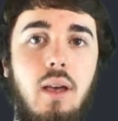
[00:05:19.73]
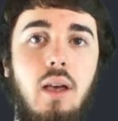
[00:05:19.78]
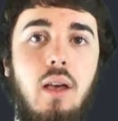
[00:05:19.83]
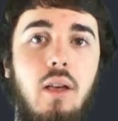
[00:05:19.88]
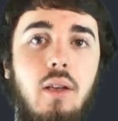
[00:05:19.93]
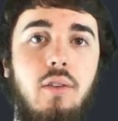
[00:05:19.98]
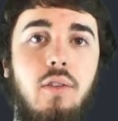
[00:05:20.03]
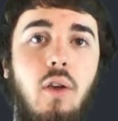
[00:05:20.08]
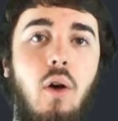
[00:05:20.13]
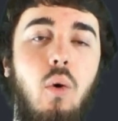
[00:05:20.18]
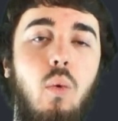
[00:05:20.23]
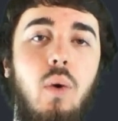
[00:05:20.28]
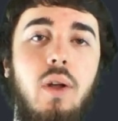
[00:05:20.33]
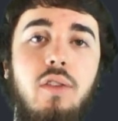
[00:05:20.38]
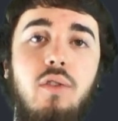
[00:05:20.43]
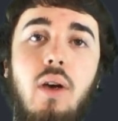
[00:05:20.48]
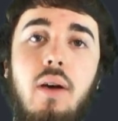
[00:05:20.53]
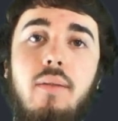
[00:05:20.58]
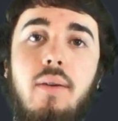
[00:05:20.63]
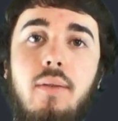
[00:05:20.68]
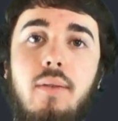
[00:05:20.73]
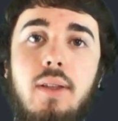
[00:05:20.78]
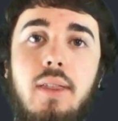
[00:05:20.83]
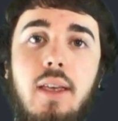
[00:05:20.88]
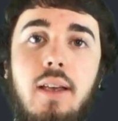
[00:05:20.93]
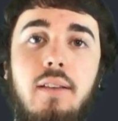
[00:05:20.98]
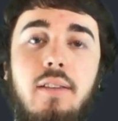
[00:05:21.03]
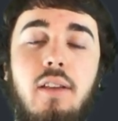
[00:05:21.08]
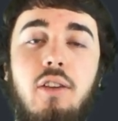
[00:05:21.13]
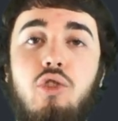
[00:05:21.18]
So once you have
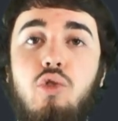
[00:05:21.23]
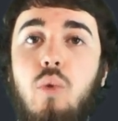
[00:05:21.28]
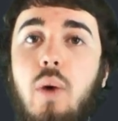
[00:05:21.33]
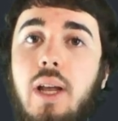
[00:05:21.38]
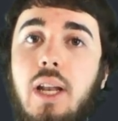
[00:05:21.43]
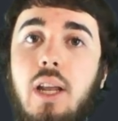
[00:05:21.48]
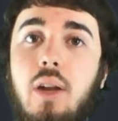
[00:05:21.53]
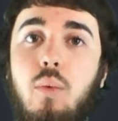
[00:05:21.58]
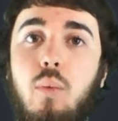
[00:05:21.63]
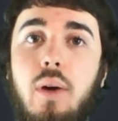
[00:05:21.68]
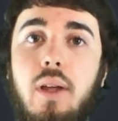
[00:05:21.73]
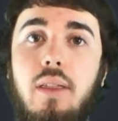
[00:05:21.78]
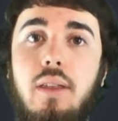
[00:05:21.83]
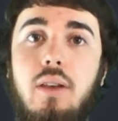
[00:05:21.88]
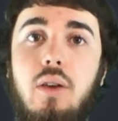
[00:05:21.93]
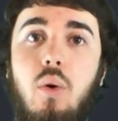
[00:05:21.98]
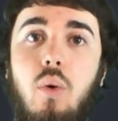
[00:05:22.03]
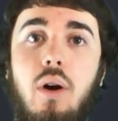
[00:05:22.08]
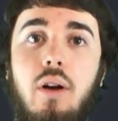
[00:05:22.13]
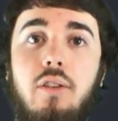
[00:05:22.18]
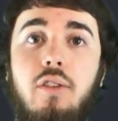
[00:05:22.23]
everything situated with your